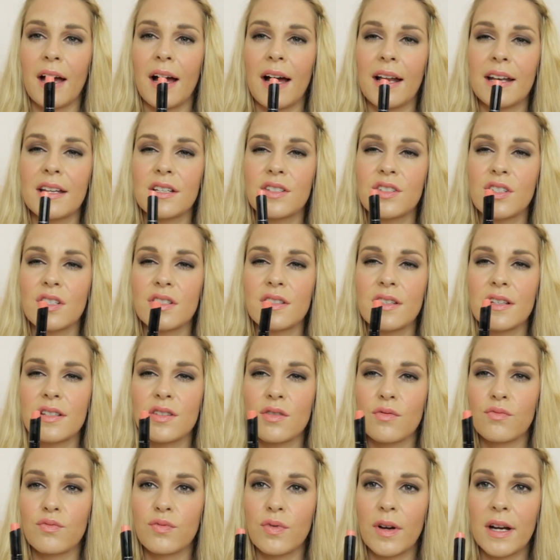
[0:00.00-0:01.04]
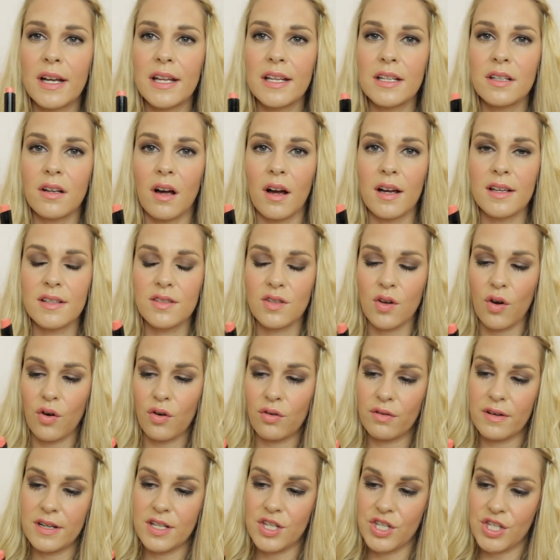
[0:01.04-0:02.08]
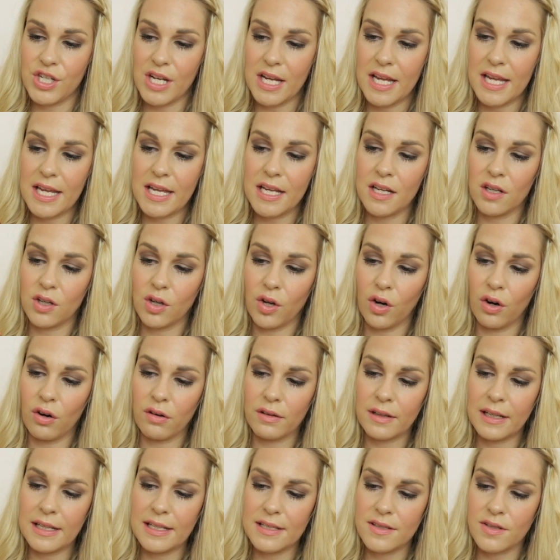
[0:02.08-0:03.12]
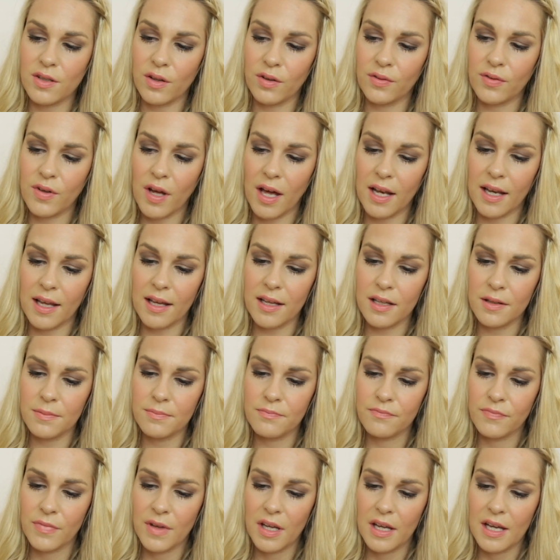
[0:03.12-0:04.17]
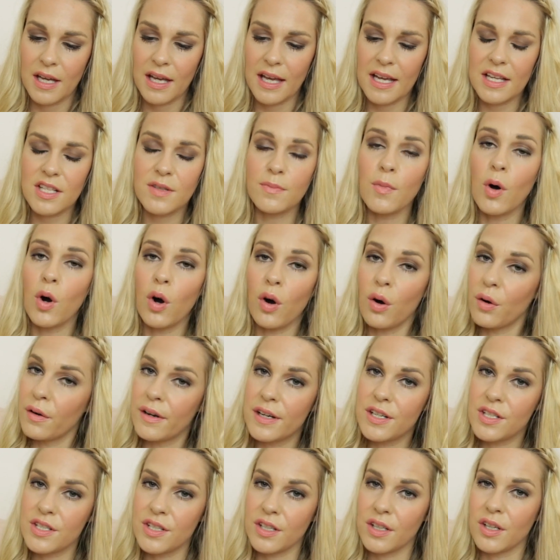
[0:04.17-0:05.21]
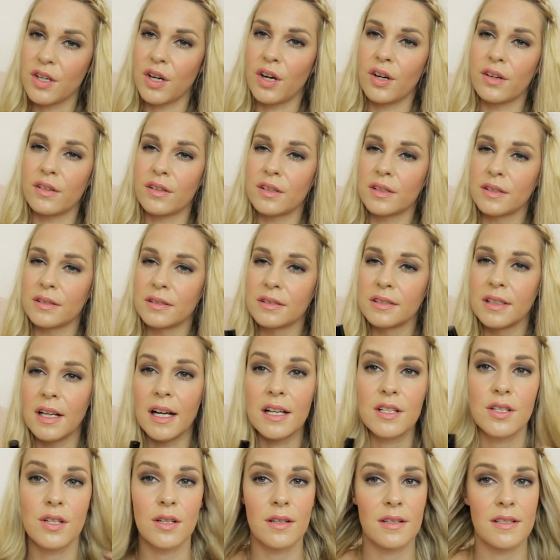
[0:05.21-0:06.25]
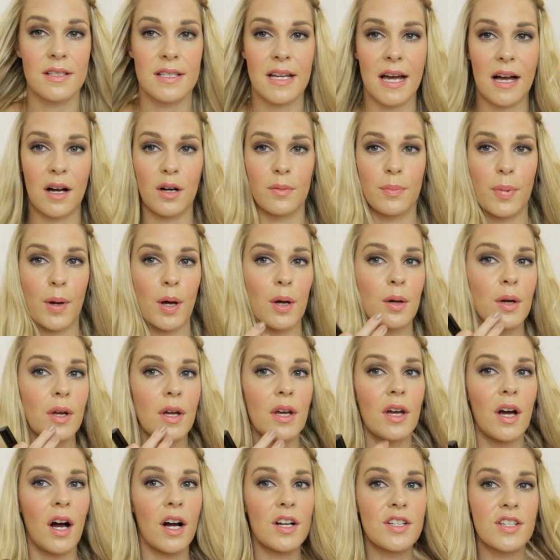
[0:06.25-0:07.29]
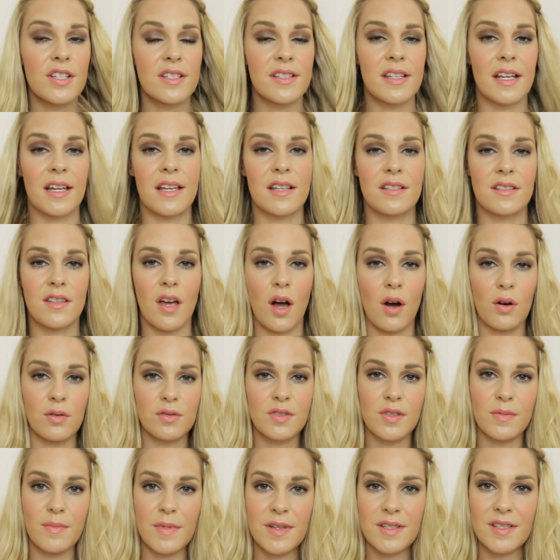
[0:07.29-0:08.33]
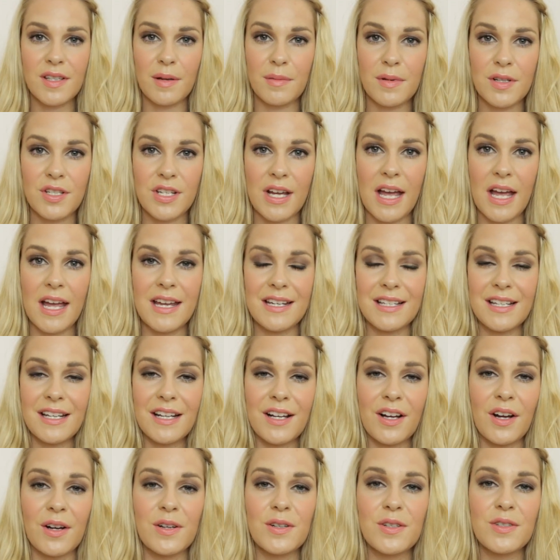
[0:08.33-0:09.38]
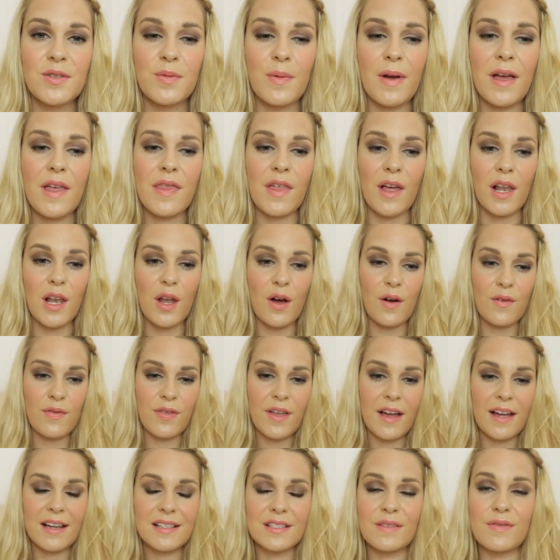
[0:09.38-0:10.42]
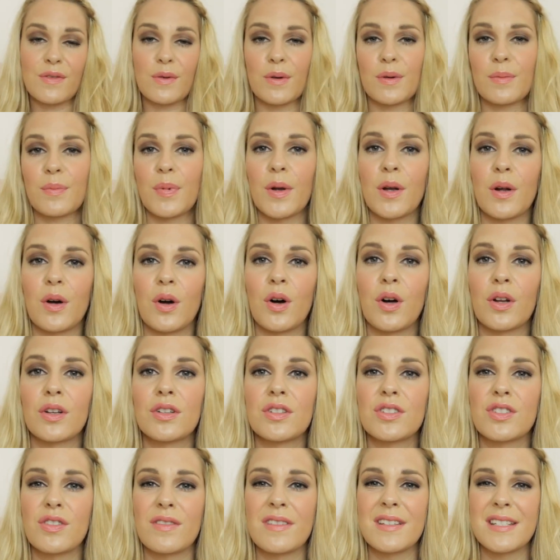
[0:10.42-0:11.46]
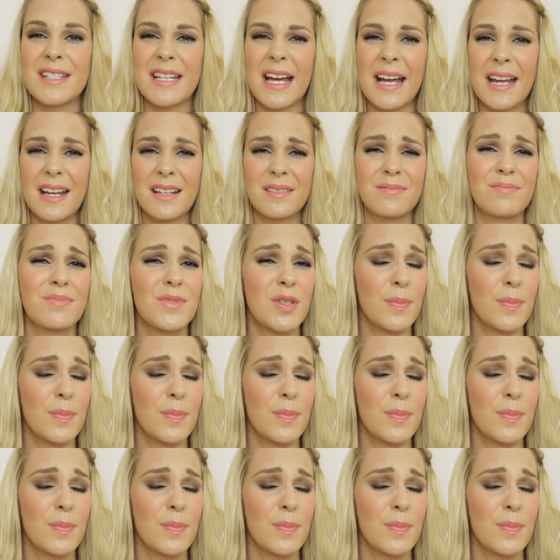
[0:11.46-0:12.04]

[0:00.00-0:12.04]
And it's just this really nice orangey, corally sort of colour. It's more orange than coral, as you can tell, but I just think it's the ultimate summer shade, and it goes with a lot of things if you want to put it on during the day.